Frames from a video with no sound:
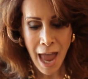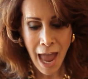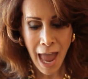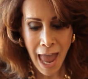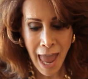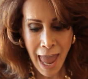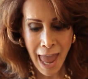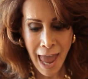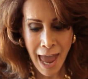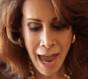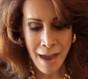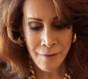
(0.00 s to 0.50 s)

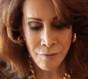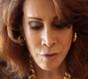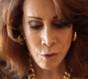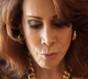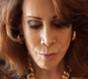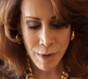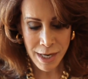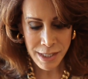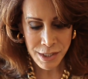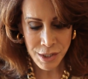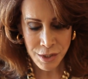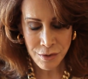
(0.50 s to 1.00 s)
And the
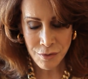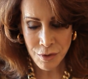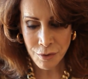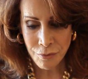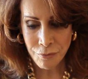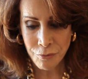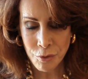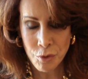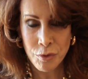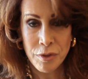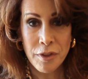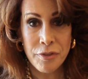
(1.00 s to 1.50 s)
rest of the
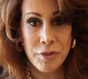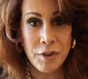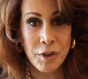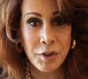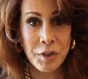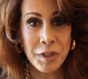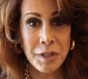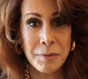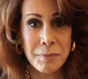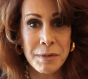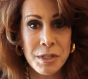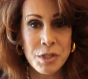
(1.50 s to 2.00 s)
food that they're
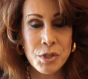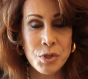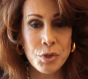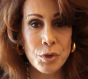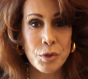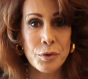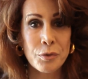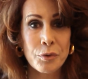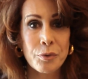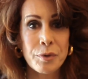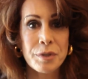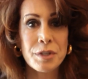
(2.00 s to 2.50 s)
going to be
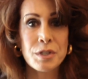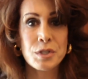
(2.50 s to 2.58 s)
served with